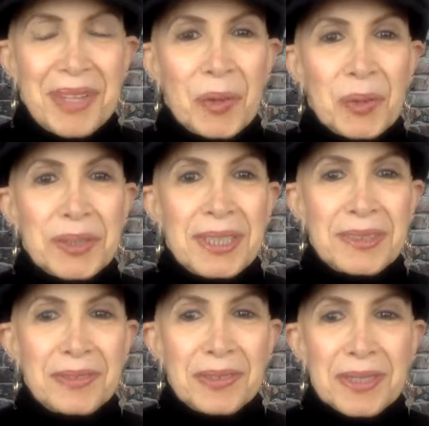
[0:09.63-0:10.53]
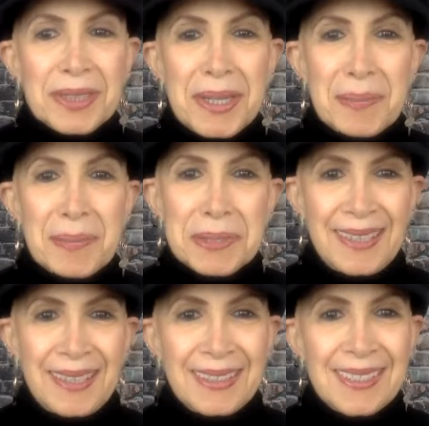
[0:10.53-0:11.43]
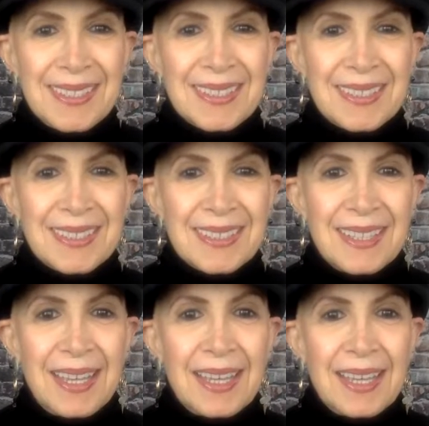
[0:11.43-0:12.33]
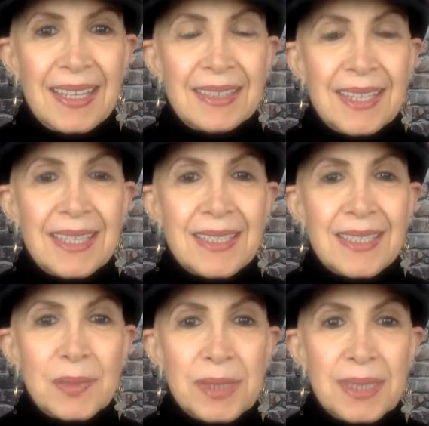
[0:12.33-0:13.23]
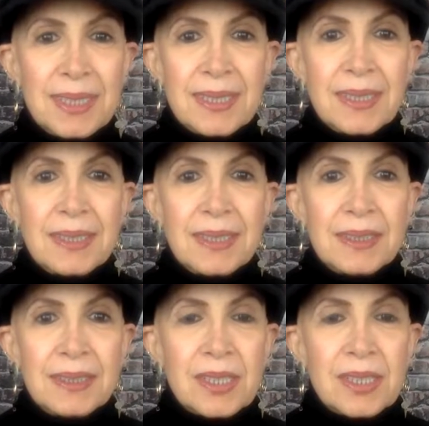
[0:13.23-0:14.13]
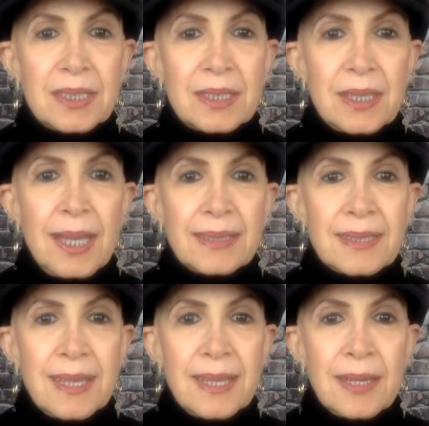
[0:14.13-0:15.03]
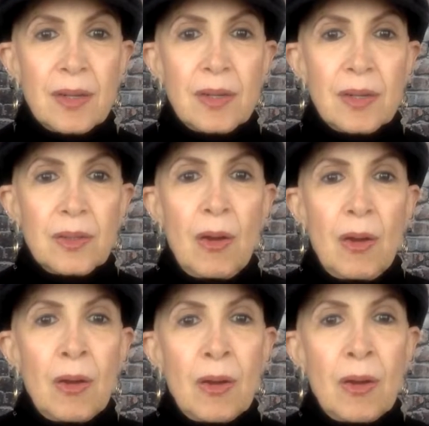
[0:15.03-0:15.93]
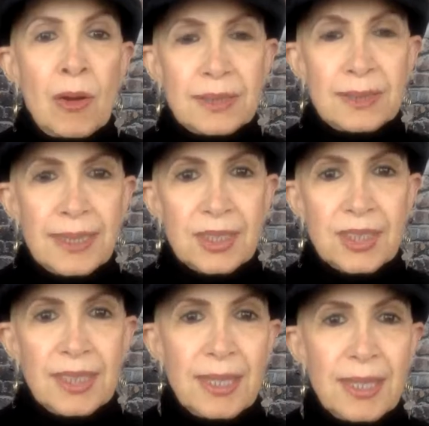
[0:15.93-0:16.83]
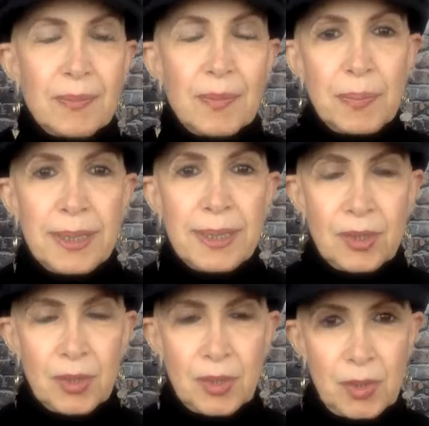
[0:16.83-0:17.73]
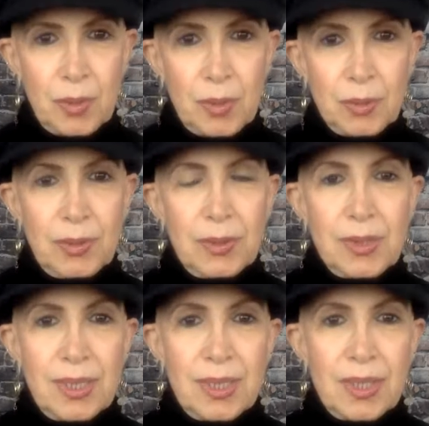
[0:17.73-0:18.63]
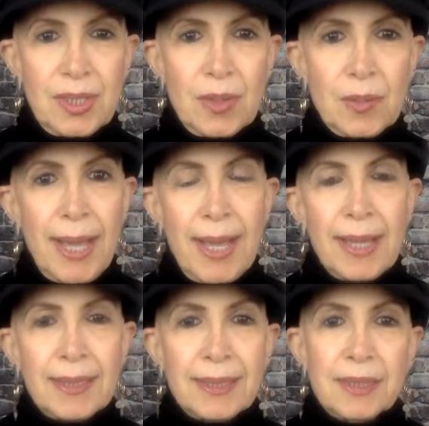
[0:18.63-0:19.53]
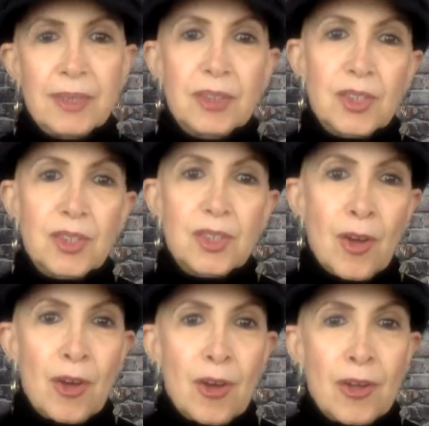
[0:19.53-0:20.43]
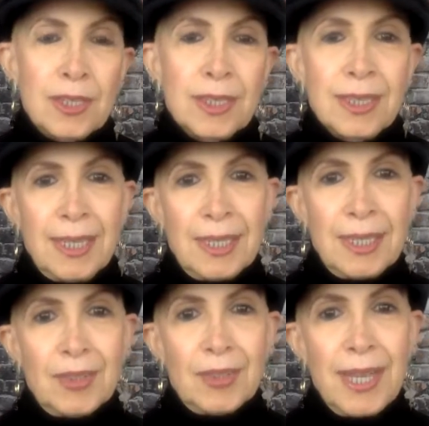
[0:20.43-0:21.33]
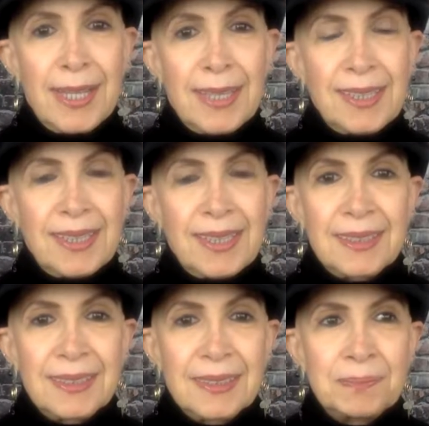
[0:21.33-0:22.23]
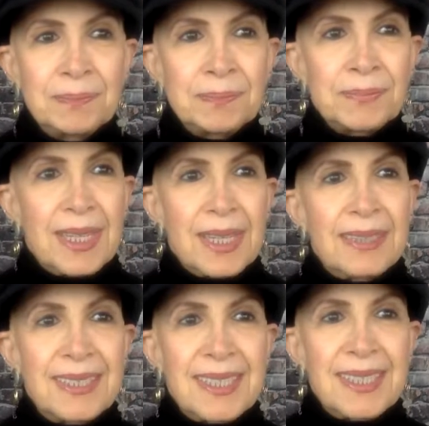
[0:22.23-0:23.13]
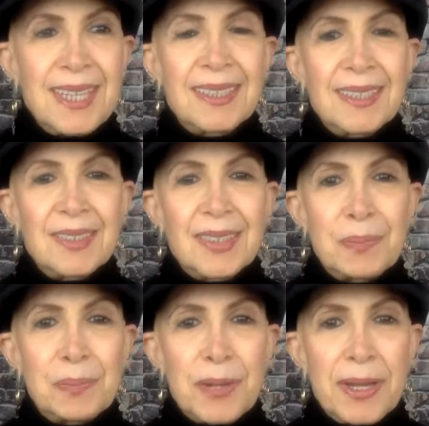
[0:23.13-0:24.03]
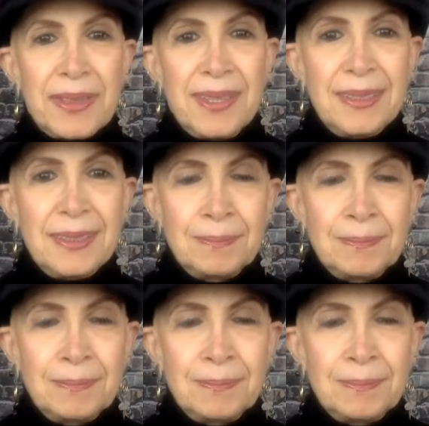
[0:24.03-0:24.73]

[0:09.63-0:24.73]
Hold it for a couple seconds. And as you release it, just exhale all the tension that might be in your shoulders, in your back, in your jaw, your neck. And let's take another deep breath in